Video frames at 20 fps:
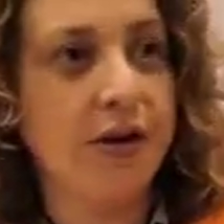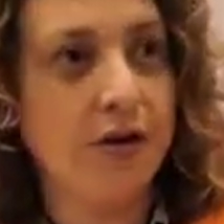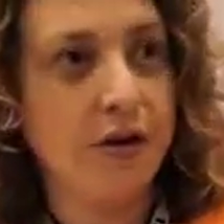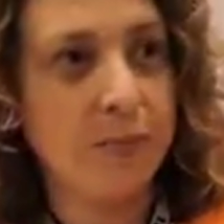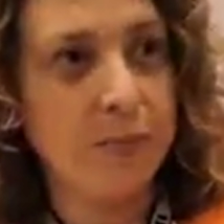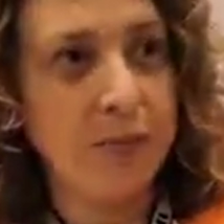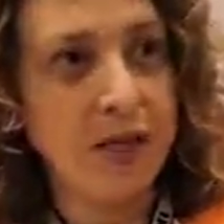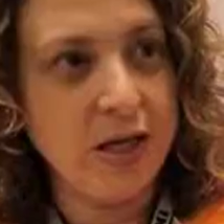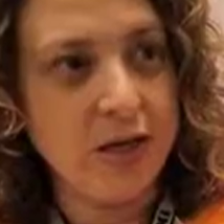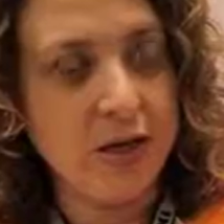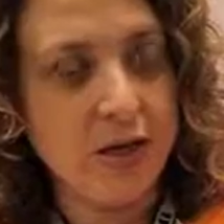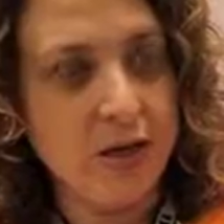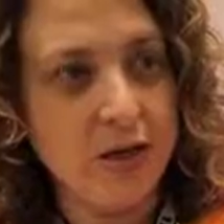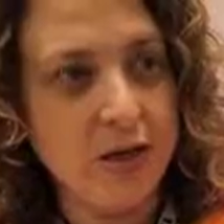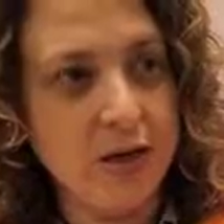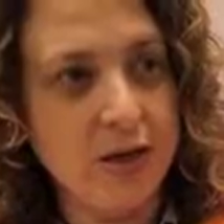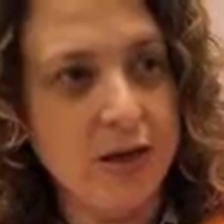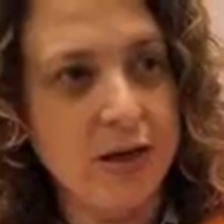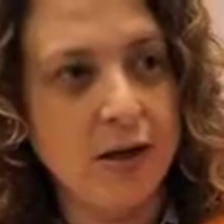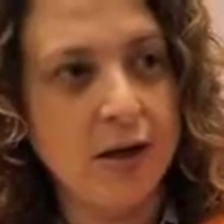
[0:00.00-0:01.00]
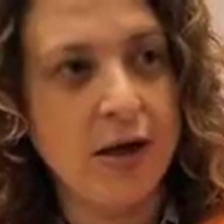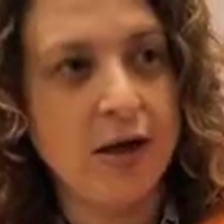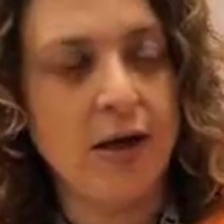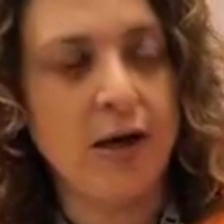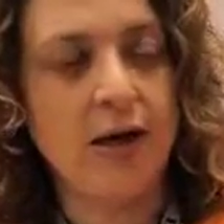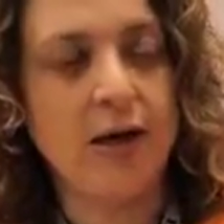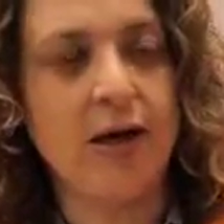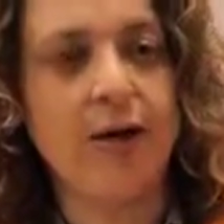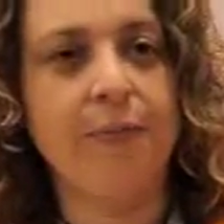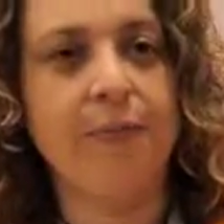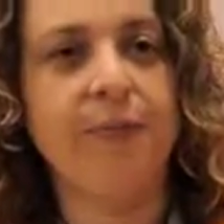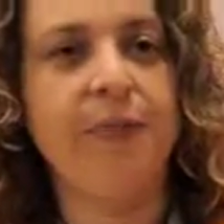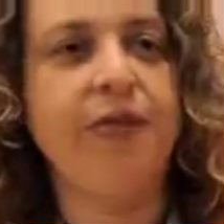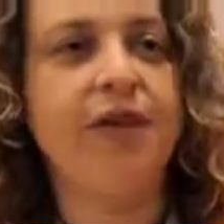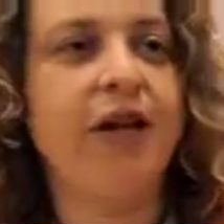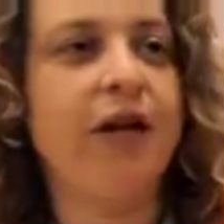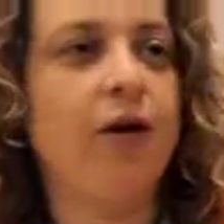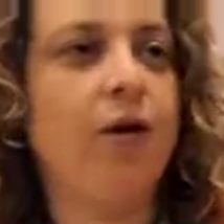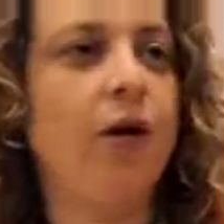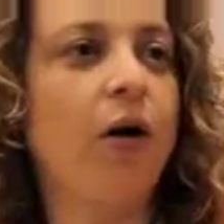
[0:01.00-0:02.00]
therapy.
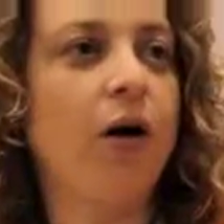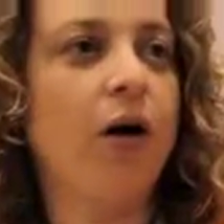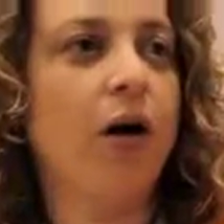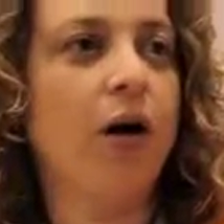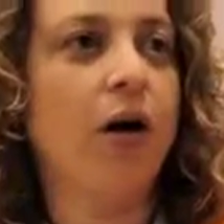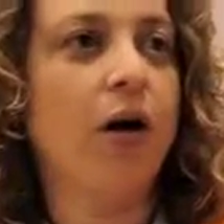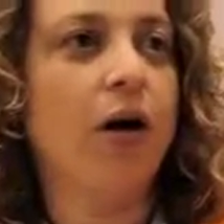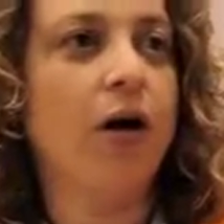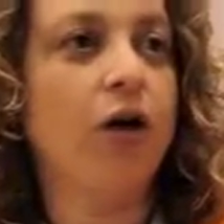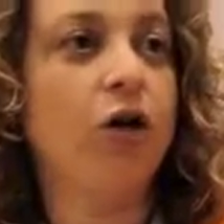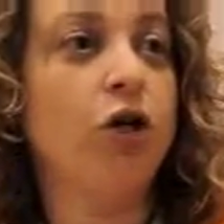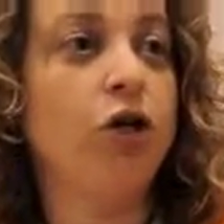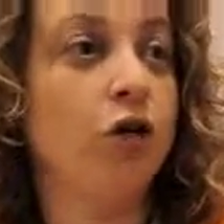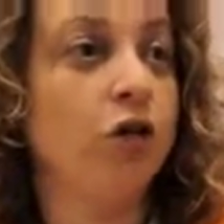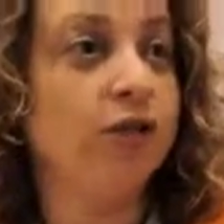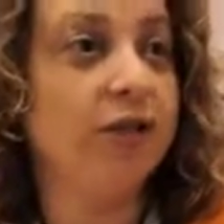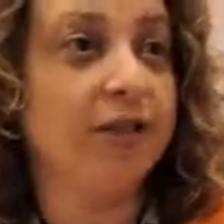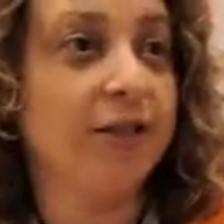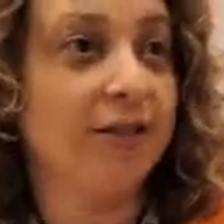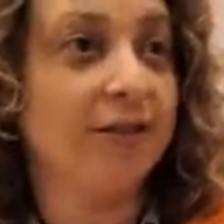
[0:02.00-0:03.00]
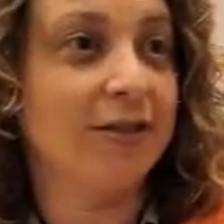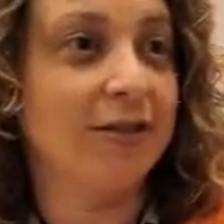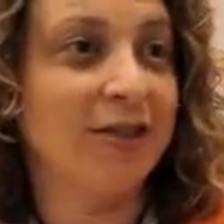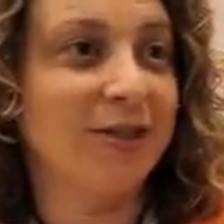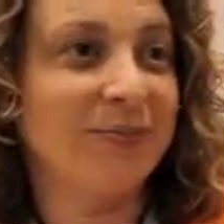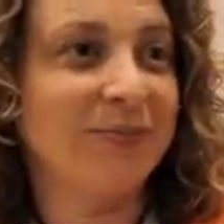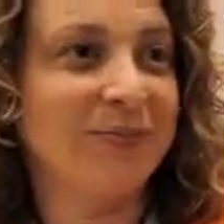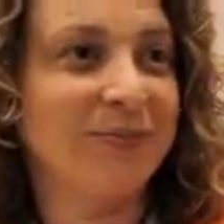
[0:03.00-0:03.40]
There are nurses.